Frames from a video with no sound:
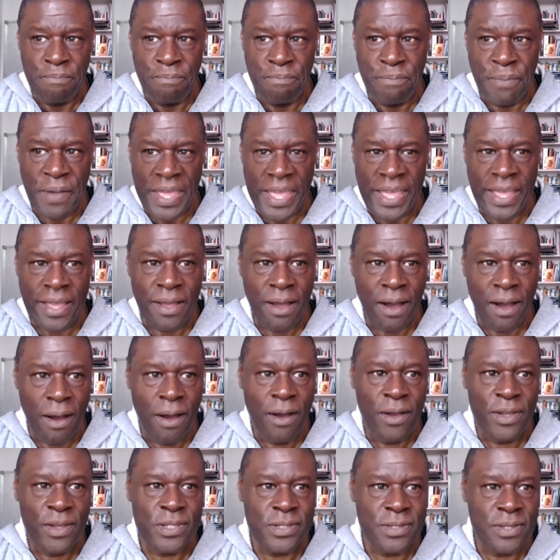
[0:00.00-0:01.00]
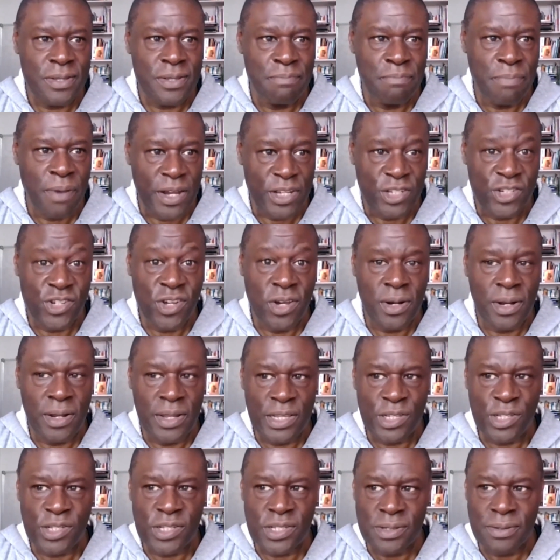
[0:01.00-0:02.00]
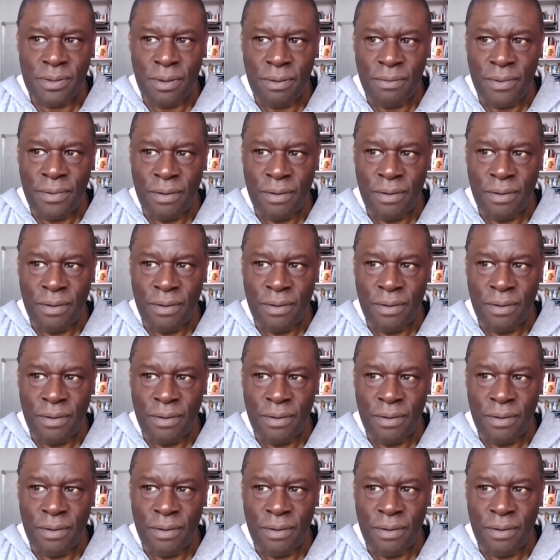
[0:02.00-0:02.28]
being asked by journalists